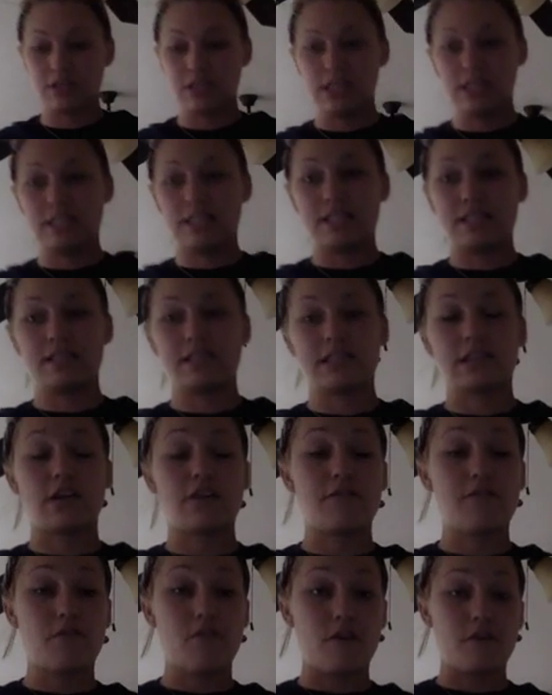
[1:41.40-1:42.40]
diseases
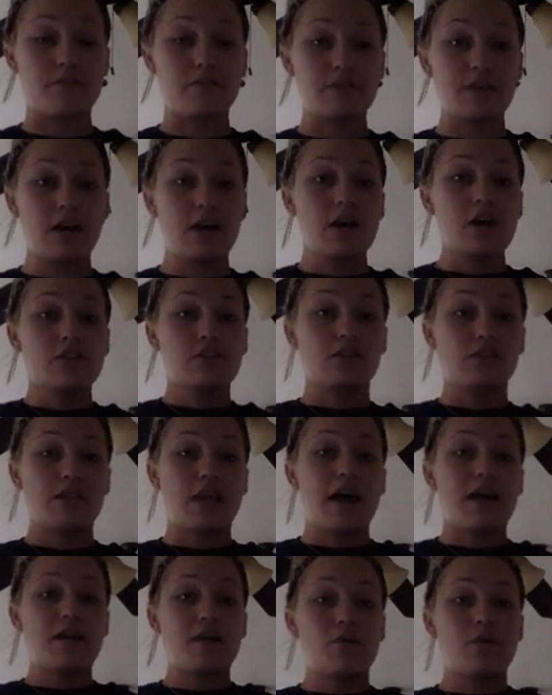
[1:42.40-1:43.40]
are formed. So
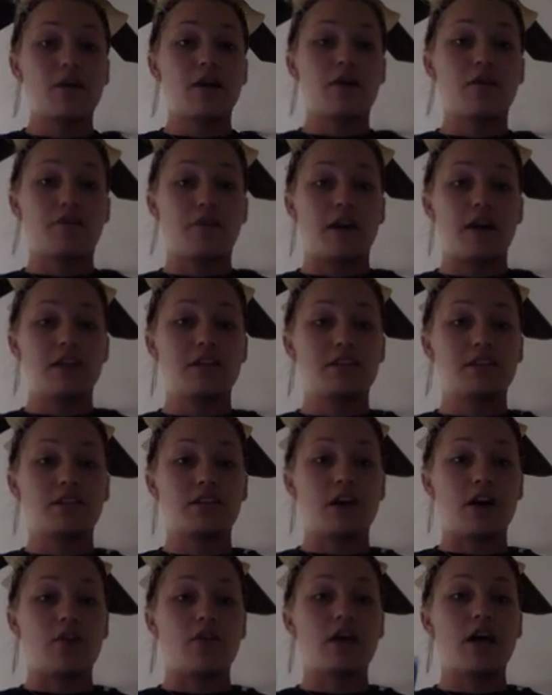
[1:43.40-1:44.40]
now that we are ready to
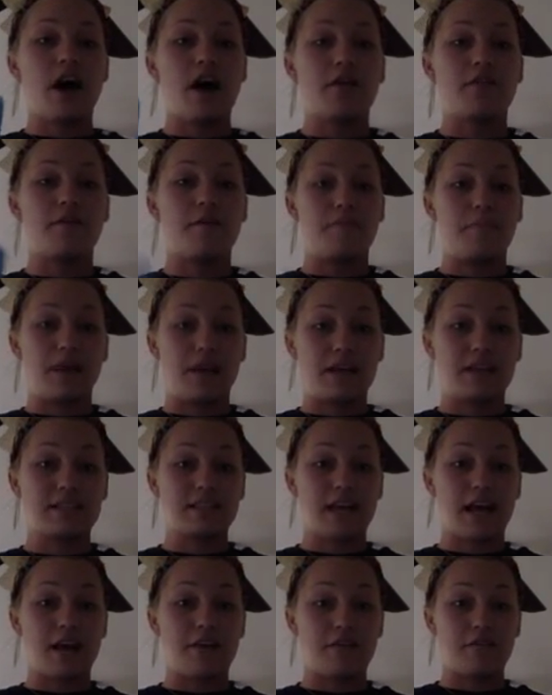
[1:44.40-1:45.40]
go and have our
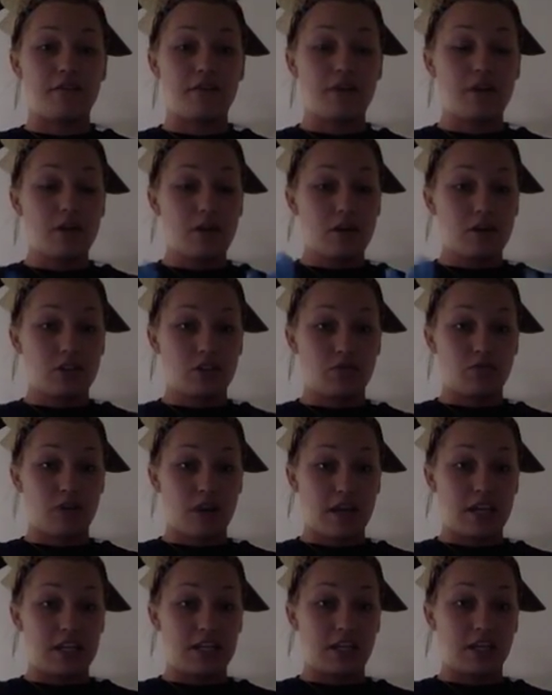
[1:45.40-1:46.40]
BSI
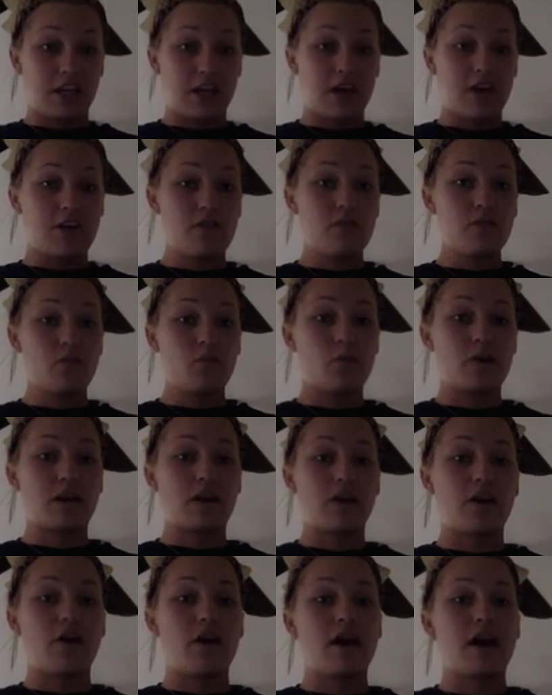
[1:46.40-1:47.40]
ready to go, we
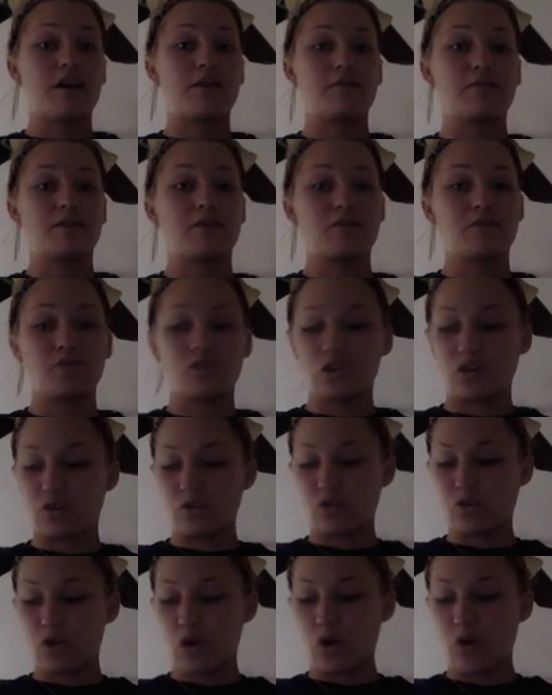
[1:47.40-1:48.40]
can go ahead and
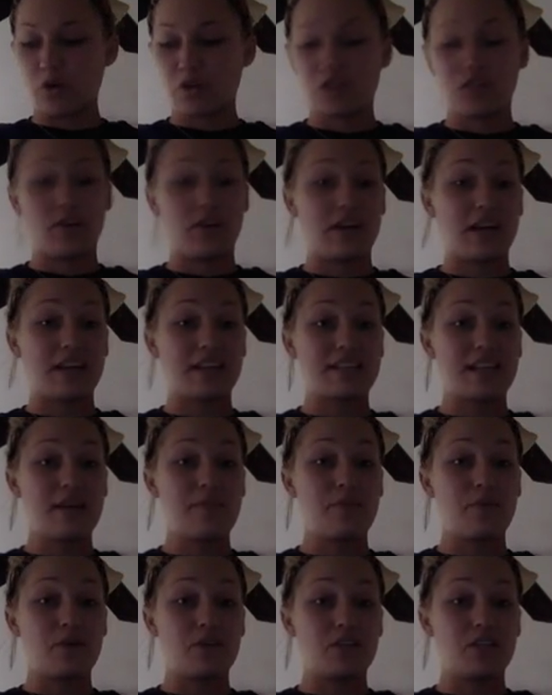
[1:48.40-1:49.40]
go to our next
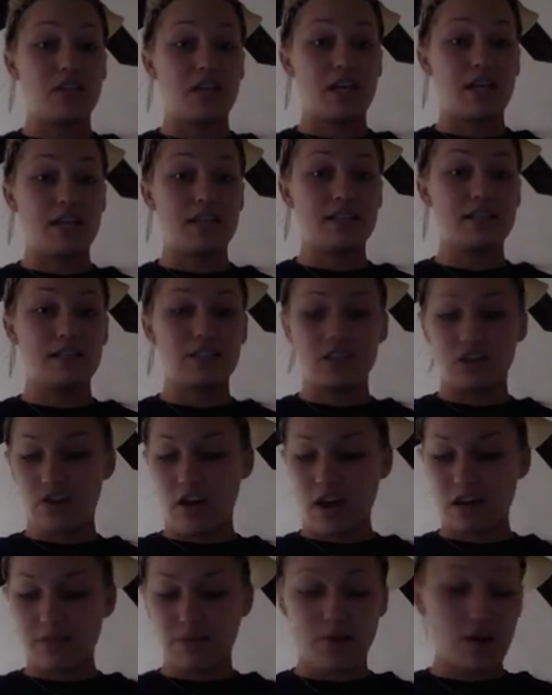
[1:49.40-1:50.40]
step, which is
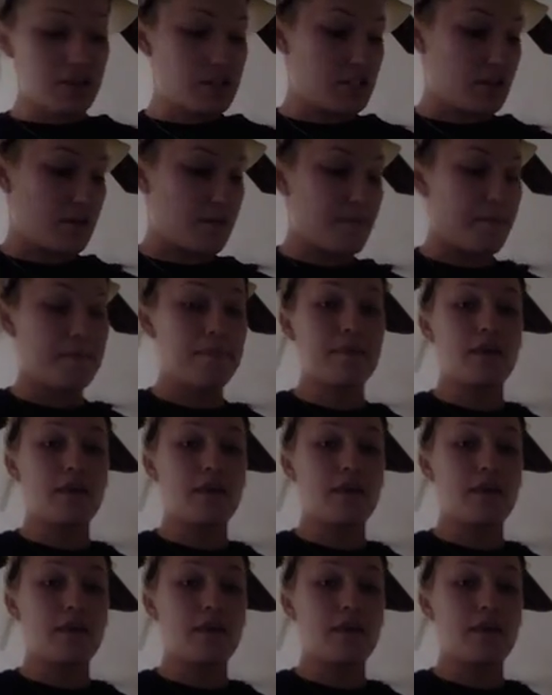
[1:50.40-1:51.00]
direct pressure.